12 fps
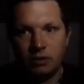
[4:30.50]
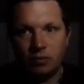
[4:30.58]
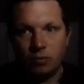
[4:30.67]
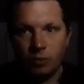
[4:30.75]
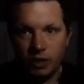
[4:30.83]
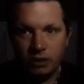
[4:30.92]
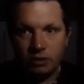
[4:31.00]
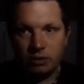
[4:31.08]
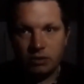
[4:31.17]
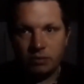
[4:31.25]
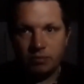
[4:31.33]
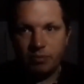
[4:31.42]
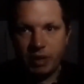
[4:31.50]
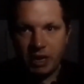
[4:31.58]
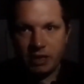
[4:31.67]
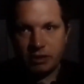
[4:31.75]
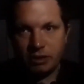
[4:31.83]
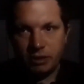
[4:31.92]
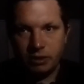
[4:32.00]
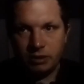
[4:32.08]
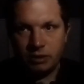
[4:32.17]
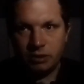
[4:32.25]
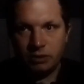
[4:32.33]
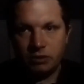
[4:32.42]
Went back
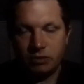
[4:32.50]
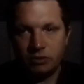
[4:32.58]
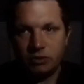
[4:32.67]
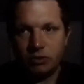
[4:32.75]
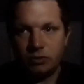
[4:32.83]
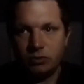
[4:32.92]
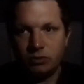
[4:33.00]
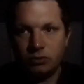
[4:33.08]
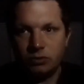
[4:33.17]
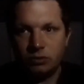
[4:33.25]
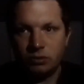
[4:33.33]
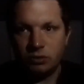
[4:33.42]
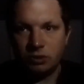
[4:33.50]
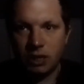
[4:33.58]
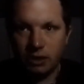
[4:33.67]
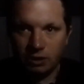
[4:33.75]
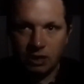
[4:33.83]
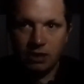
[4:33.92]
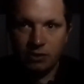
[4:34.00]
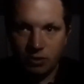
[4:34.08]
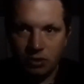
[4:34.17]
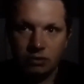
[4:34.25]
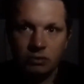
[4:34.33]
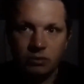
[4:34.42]
to, like later
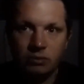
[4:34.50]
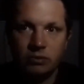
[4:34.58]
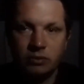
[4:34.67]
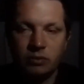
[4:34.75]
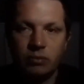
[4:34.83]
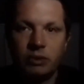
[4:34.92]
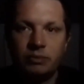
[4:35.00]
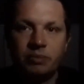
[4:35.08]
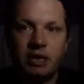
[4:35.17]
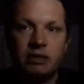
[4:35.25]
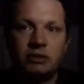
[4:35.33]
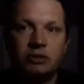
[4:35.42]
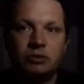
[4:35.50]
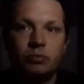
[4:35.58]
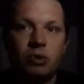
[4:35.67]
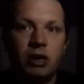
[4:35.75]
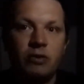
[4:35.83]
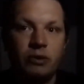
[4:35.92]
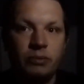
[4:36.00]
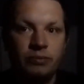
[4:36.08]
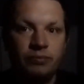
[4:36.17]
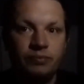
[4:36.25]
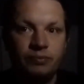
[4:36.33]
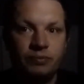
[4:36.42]
on, went back to my room,
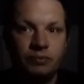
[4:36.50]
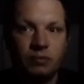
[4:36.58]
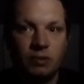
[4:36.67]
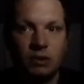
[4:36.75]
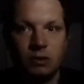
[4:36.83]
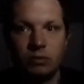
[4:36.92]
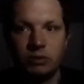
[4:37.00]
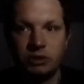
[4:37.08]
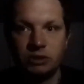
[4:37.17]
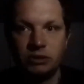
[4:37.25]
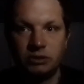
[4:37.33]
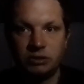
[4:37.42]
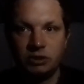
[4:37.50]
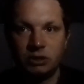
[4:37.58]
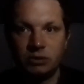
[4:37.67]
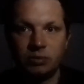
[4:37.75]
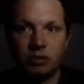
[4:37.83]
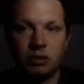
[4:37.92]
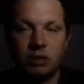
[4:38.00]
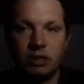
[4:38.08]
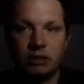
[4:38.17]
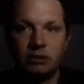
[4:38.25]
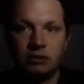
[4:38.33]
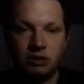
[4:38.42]
which is just
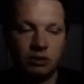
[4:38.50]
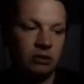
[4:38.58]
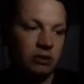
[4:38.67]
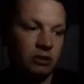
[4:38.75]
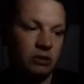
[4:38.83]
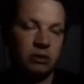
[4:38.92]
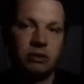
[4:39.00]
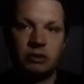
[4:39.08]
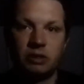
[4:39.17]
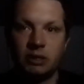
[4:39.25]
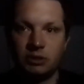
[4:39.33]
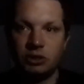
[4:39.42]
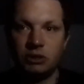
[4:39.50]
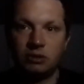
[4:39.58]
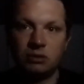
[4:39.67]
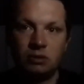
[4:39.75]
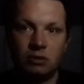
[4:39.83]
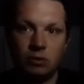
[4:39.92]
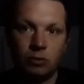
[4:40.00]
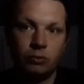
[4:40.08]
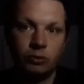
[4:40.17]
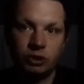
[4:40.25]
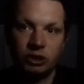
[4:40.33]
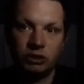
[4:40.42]
behind. So you got the kitchen,
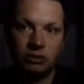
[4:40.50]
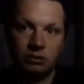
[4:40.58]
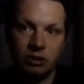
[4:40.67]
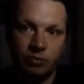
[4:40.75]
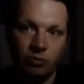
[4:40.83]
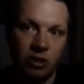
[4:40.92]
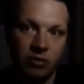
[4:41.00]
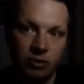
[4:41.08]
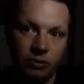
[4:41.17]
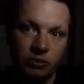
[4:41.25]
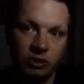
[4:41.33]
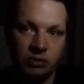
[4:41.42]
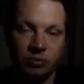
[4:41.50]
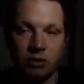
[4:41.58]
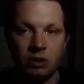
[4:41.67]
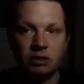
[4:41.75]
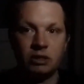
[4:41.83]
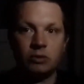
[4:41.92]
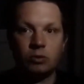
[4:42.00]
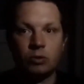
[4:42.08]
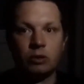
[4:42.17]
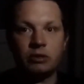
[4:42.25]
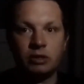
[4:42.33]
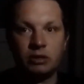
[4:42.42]
laundry, and my room just behind it, all
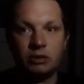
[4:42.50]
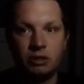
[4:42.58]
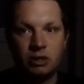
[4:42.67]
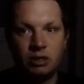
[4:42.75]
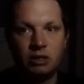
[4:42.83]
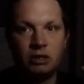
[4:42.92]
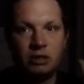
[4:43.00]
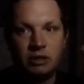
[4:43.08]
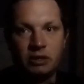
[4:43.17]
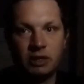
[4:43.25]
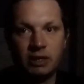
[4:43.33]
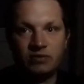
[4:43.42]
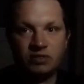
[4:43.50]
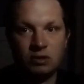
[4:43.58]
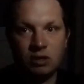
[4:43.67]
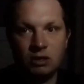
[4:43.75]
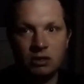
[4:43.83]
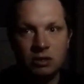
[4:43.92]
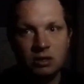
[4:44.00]
on the left side.